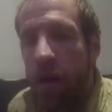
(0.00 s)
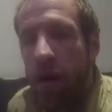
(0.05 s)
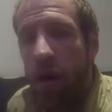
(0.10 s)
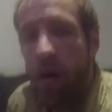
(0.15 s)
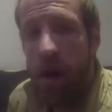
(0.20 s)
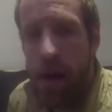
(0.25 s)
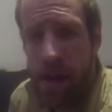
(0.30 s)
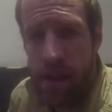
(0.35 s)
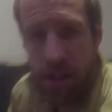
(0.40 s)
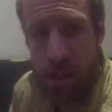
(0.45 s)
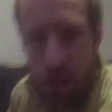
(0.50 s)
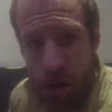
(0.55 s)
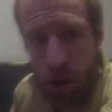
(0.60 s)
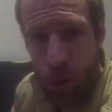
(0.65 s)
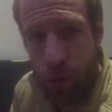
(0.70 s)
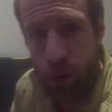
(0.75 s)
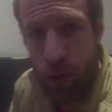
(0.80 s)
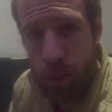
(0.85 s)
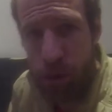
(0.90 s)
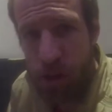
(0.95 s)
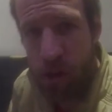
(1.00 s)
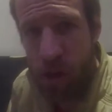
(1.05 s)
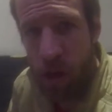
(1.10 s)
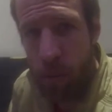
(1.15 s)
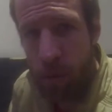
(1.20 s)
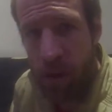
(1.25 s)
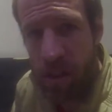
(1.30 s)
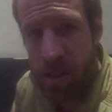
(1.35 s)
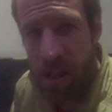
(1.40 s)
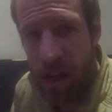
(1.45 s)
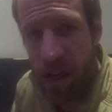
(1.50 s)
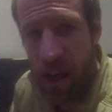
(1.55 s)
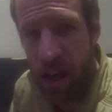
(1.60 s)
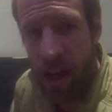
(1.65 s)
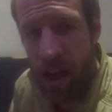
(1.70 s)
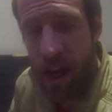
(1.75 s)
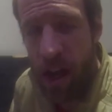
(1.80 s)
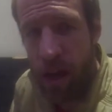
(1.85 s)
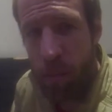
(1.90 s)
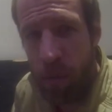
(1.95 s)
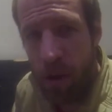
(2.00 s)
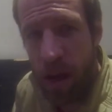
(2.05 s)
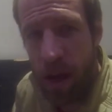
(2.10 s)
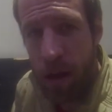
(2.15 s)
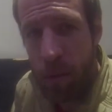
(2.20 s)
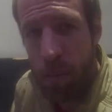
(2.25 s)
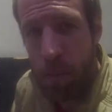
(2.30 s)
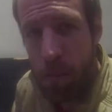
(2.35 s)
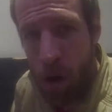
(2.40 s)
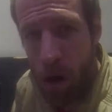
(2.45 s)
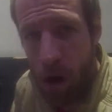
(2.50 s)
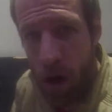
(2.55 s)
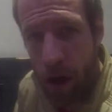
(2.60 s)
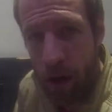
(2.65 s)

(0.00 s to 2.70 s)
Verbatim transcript: All right, so from Starbucks today, I met Mark